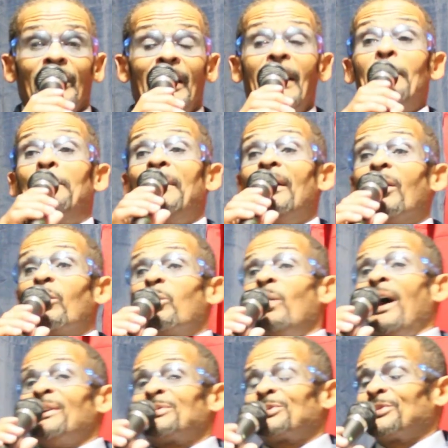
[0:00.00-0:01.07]
and be
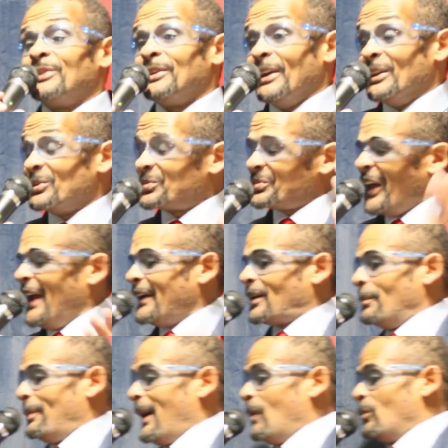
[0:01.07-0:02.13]
arrested and think
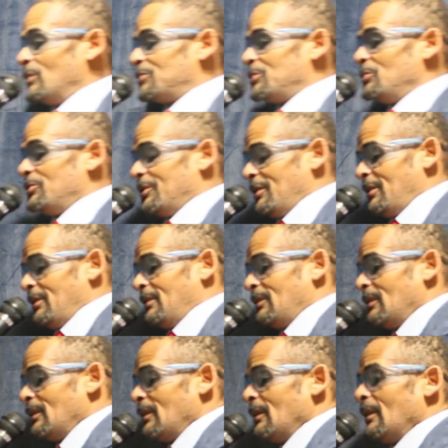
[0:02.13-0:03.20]
about what you
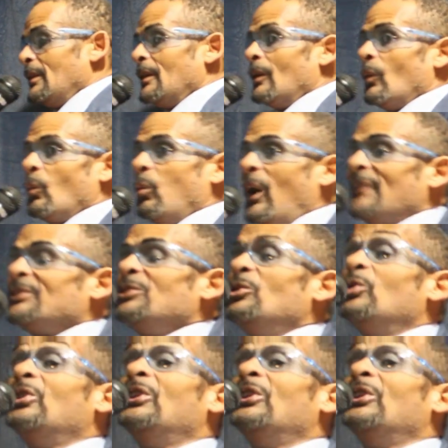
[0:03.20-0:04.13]
did whether you